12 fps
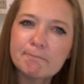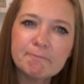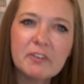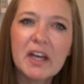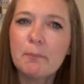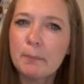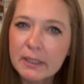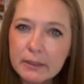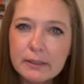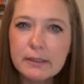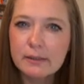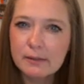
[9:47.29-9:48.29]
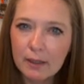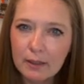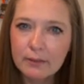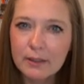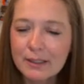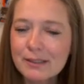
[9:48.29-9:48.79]
vet bills
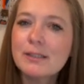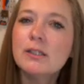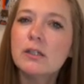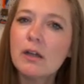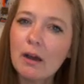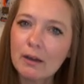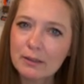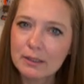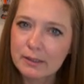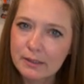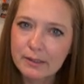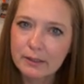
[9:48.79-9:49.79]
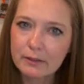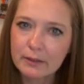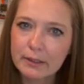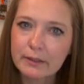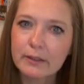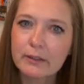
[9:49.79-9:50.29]
and things, not
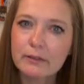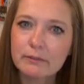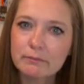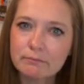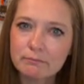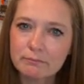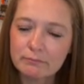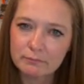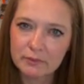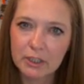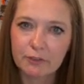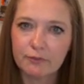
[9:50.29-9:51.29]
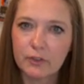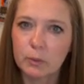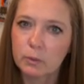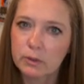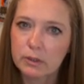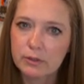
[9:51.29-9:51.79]
necessarily their, their
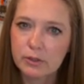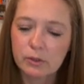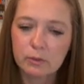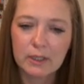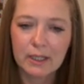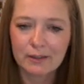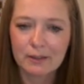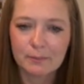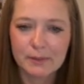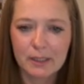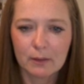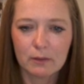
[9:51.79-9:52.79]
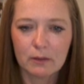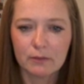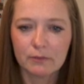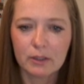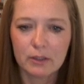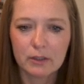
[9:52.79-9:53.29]
food. So that comes out
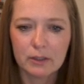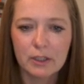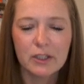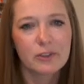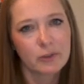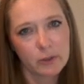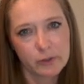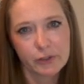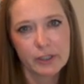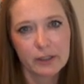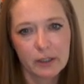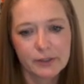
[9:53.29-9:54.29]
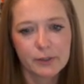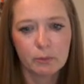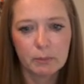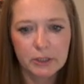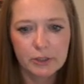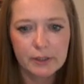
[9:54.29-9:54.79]
of our grocery and
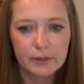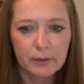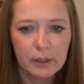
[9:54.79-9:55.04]
Costco budget.